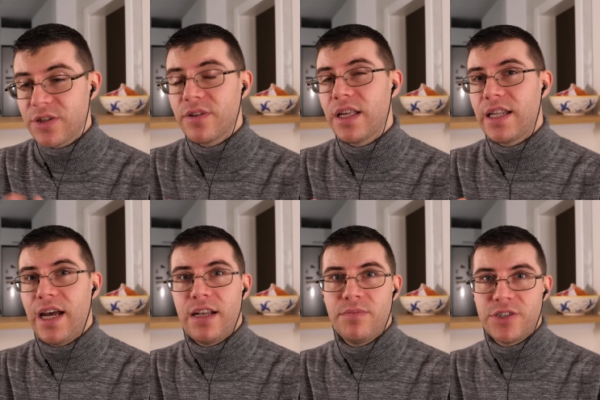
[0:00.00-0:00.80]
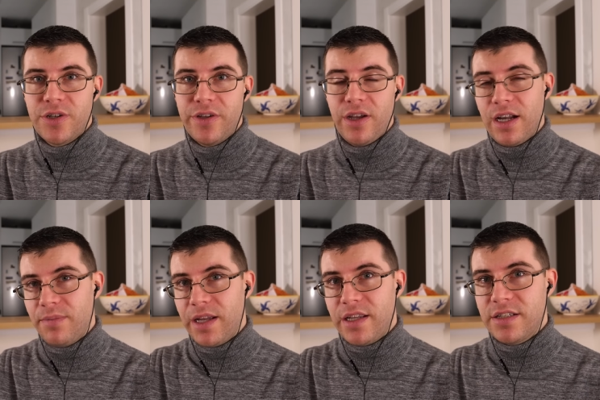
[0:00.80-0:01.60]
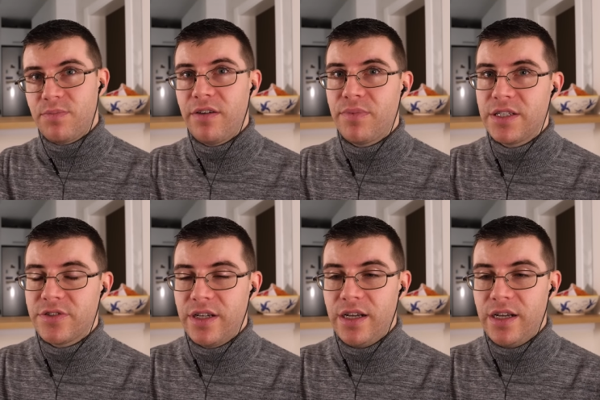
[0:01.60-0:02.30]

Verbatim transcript: a good thing that Adam is showing you how to make his puff pastry